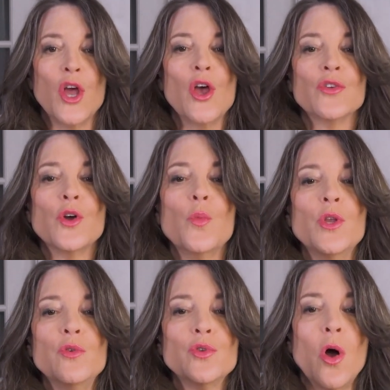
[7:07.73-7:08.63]
So
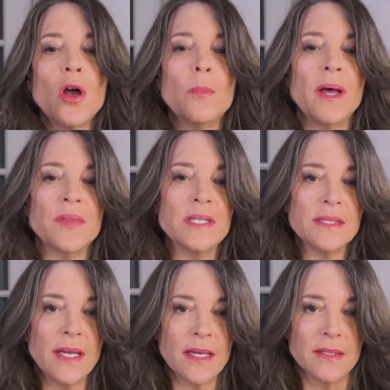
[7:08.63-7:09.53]
when you talk about
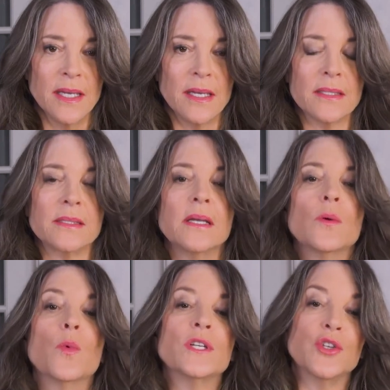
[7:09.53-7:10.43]
these techniques,
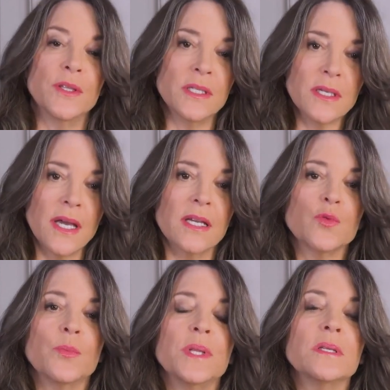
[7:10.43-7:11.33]
which in this case
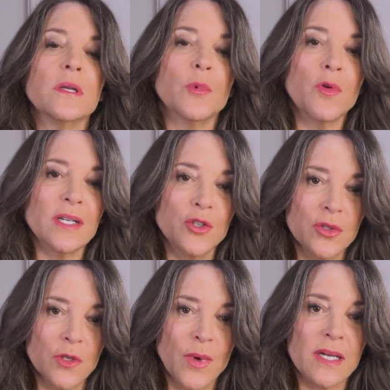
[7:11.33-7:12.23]
would be the Democrats
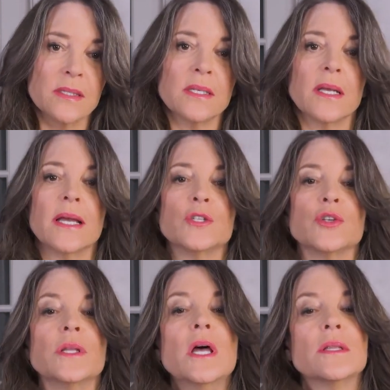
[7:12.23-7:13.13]
using
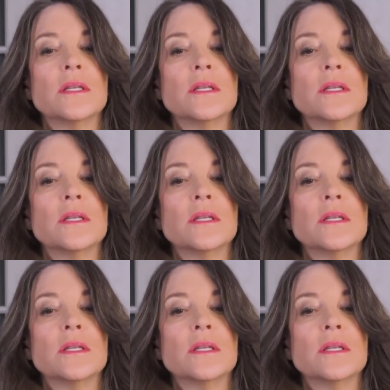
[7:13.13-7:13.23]
reconciliation,